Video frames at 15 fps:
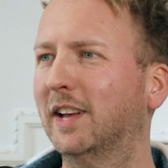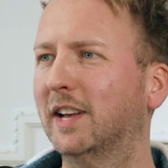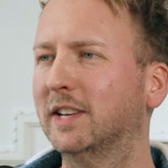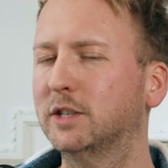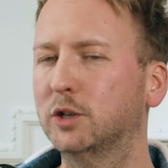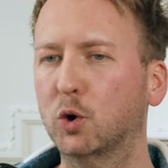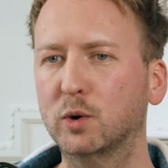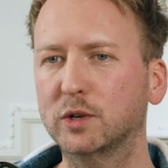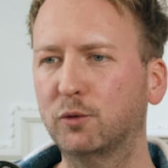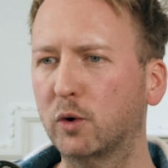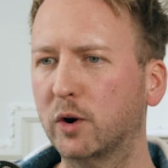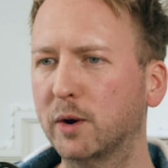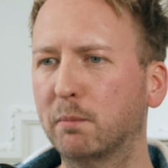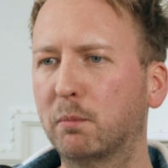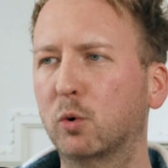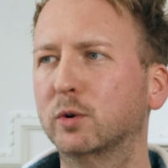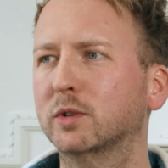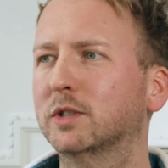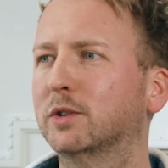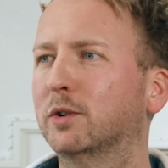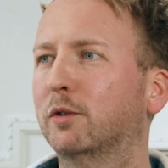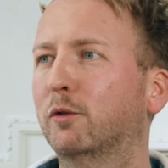SEO is very
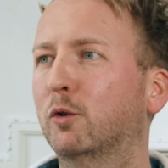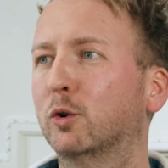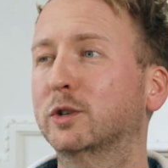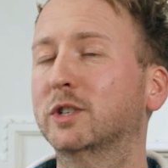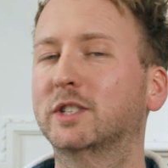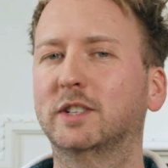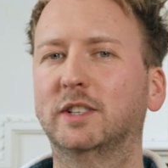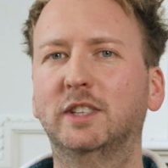important. Of course,